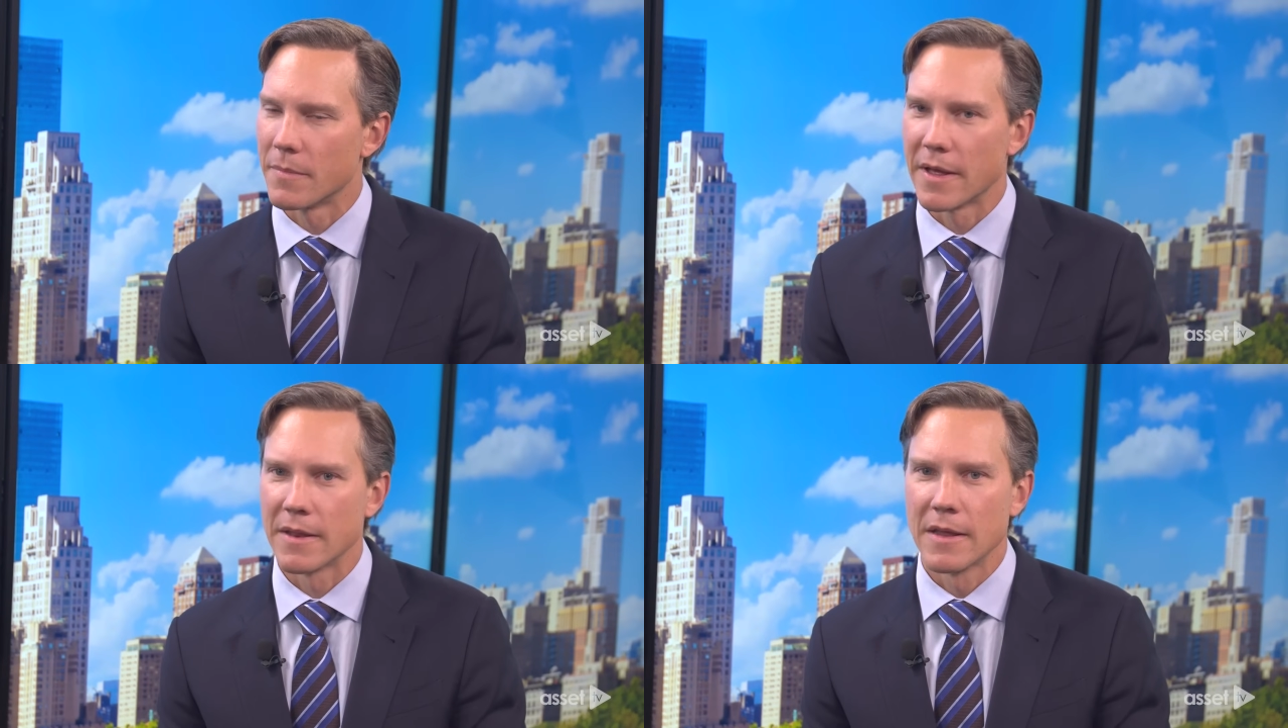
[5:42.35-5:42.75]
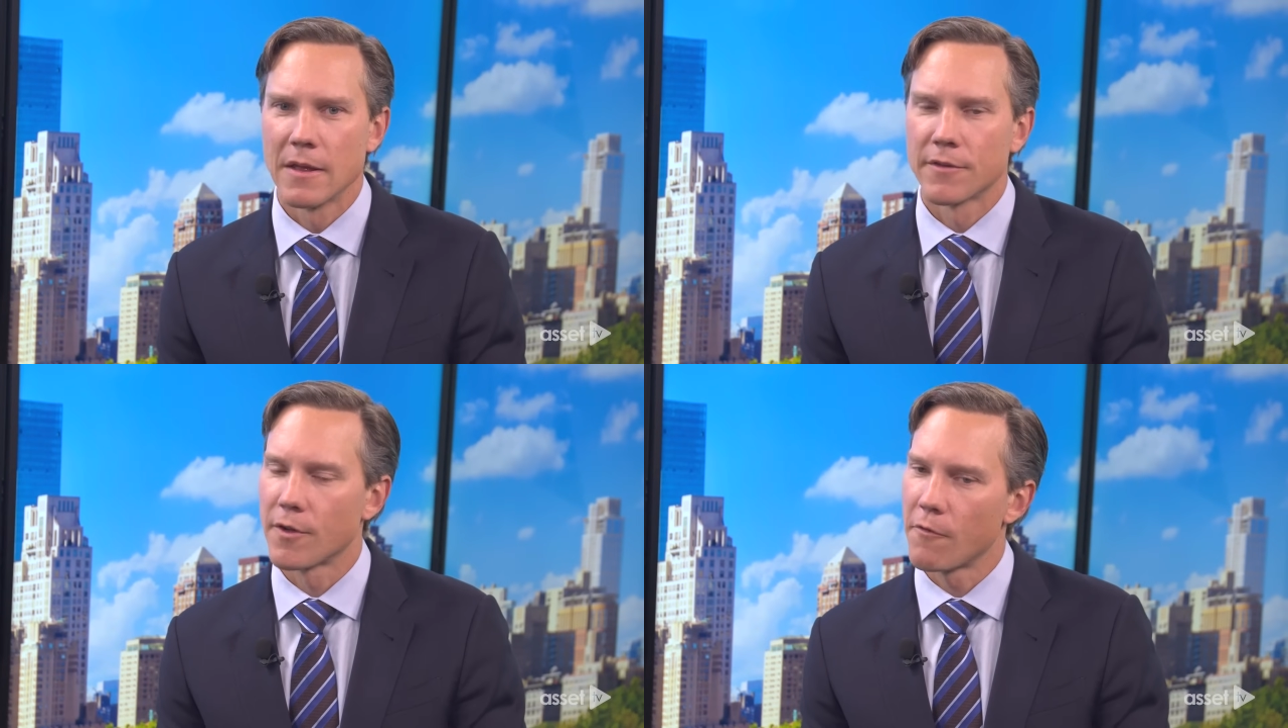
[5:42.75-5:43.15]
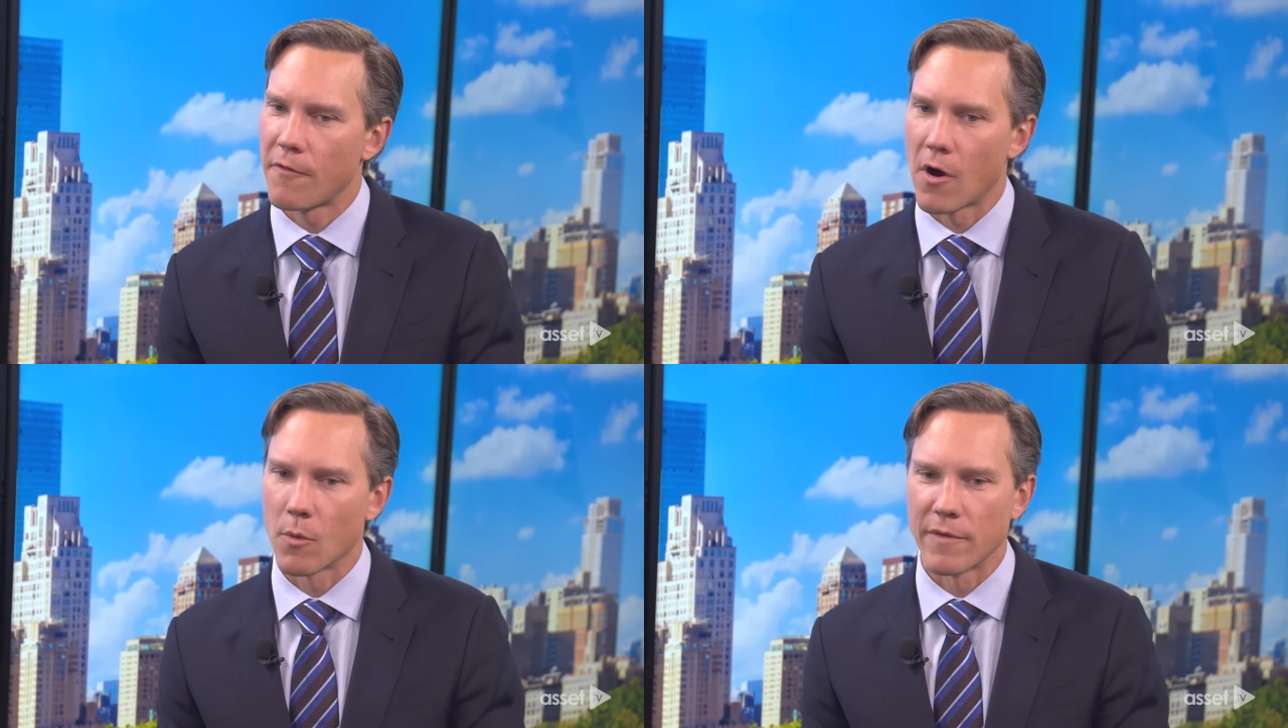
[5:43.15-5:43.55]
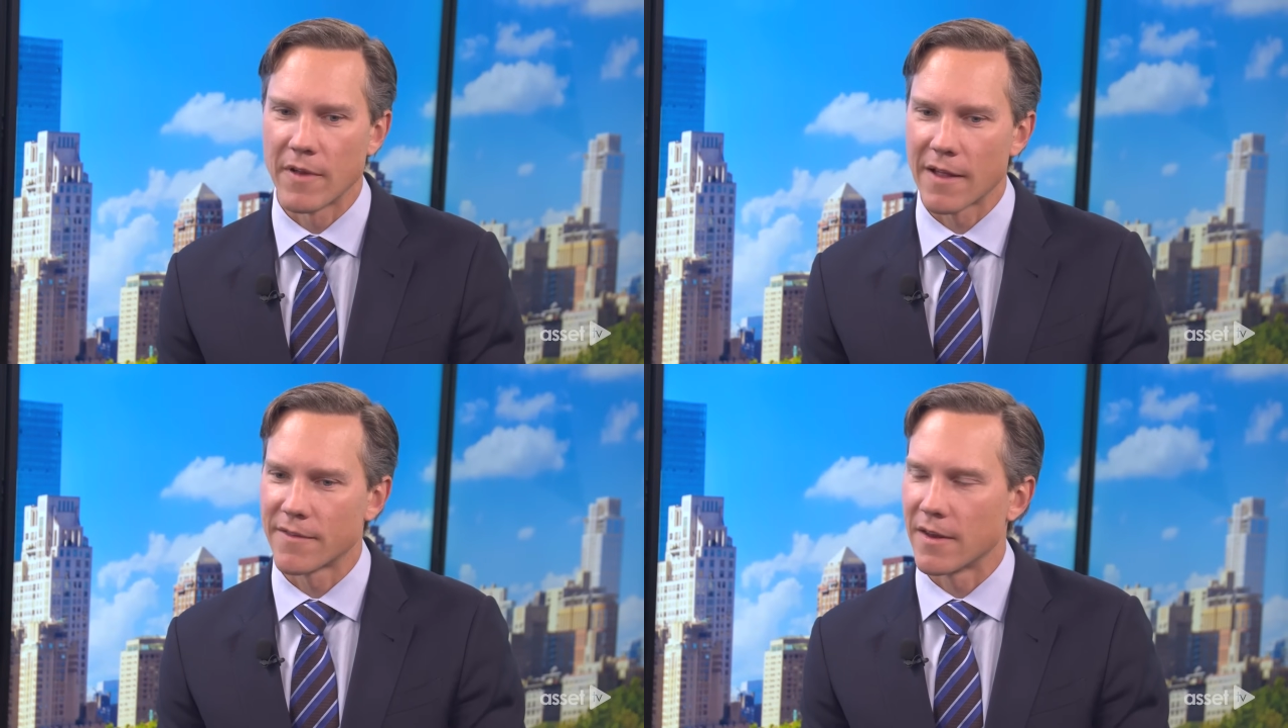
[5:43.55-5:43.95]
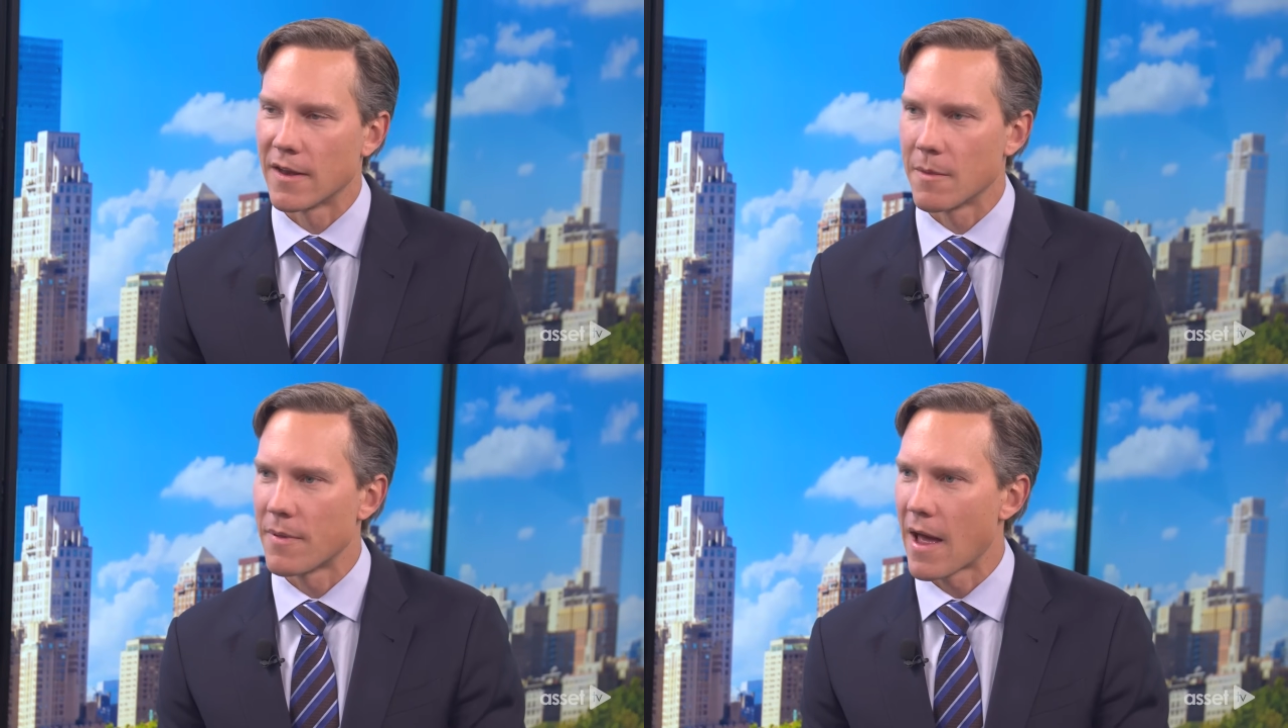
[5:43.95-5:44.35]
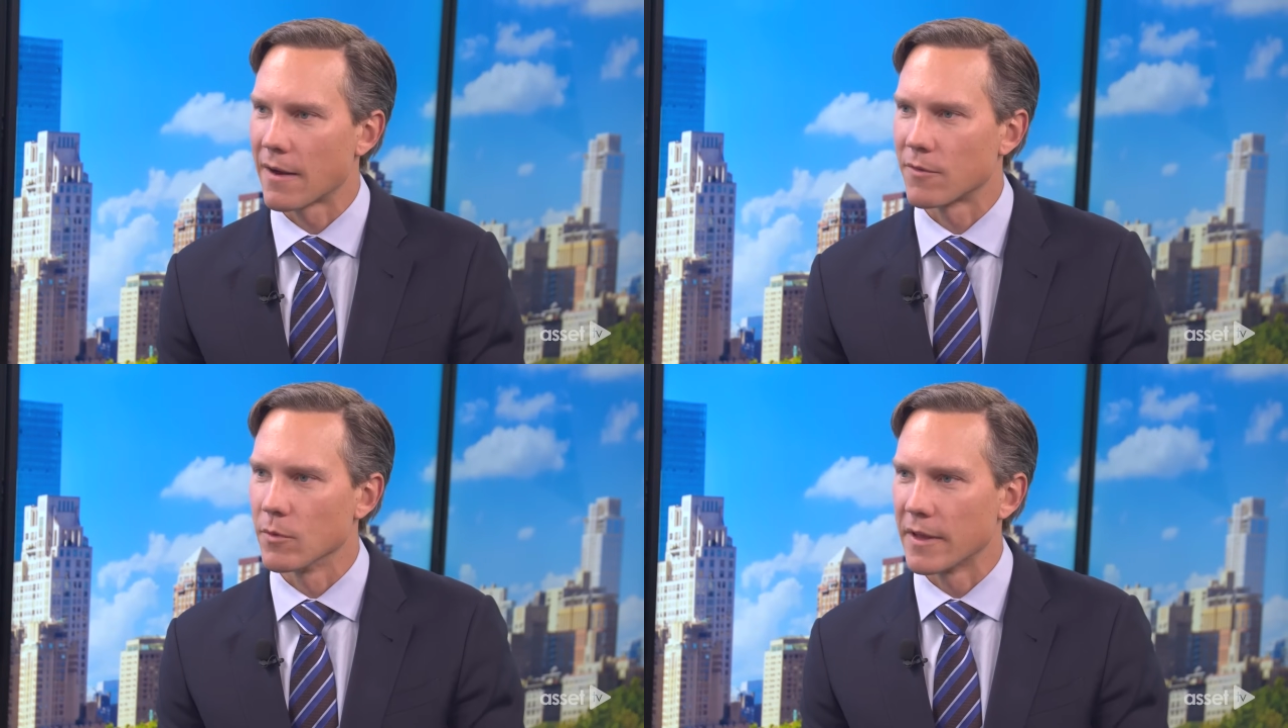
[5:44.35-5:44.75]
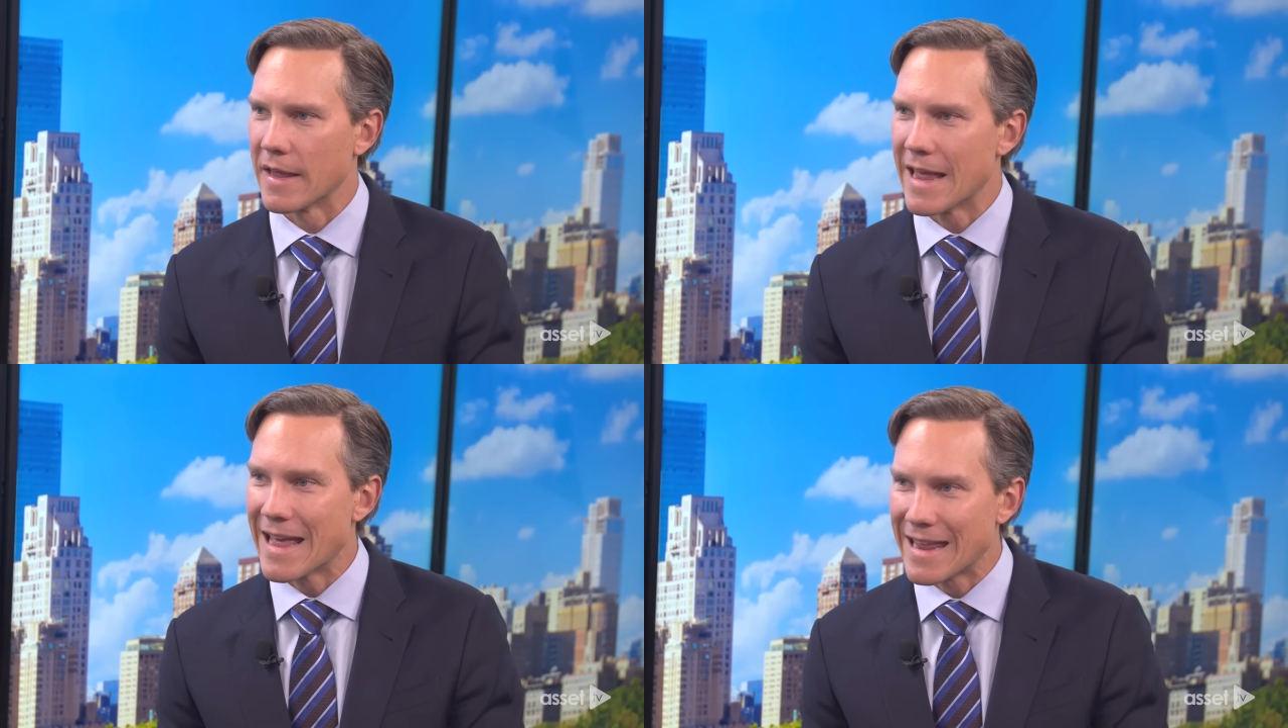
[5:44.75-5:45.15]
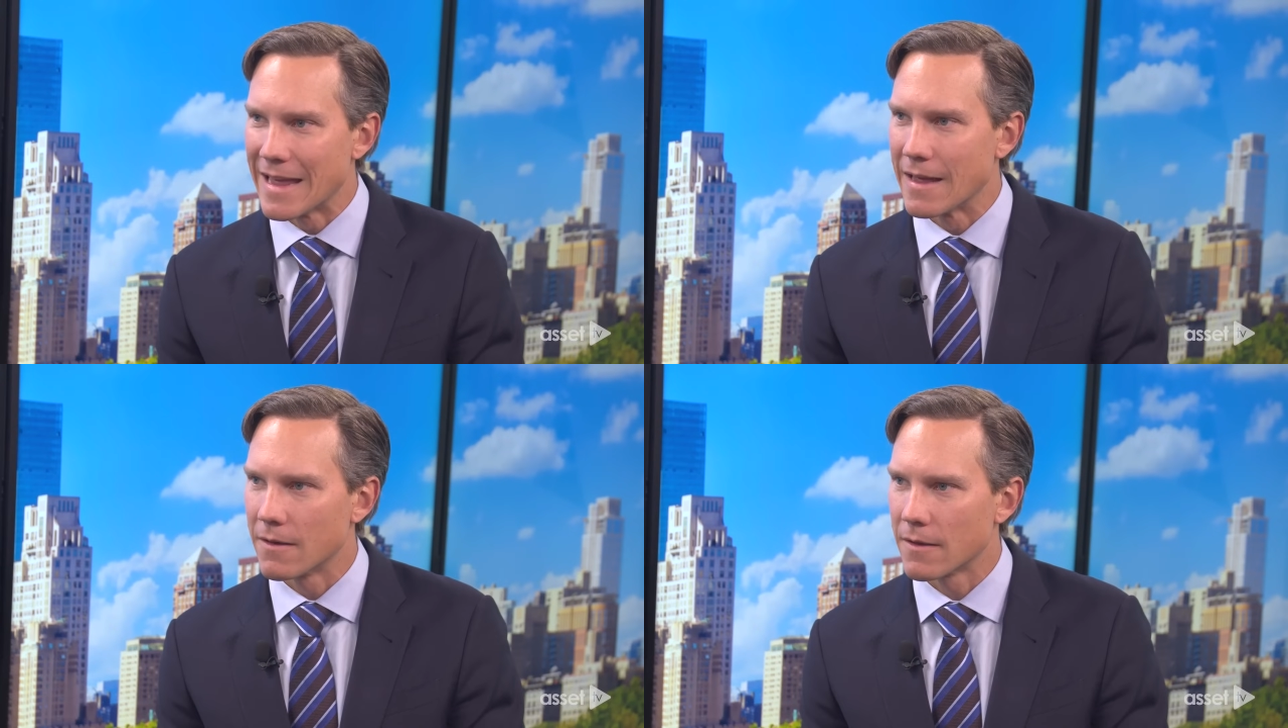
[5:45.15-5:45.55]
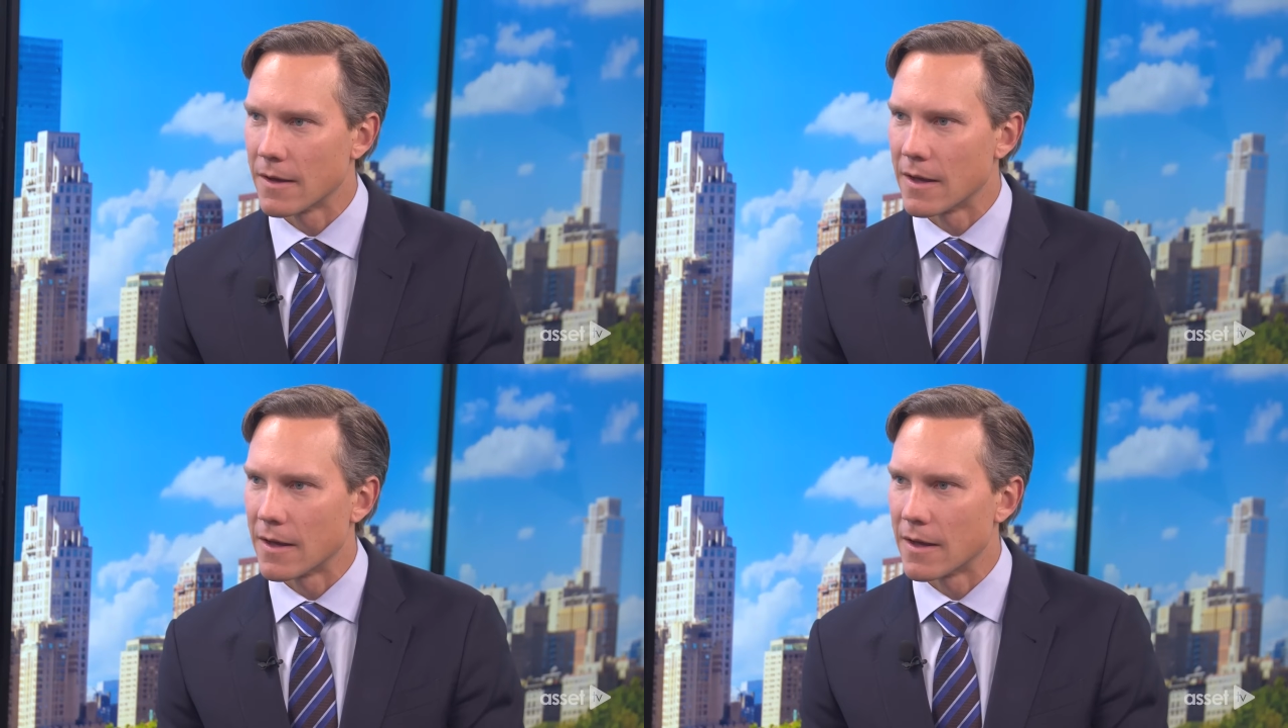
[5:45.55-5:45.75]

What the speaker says: But so far, we've not seen it impact really any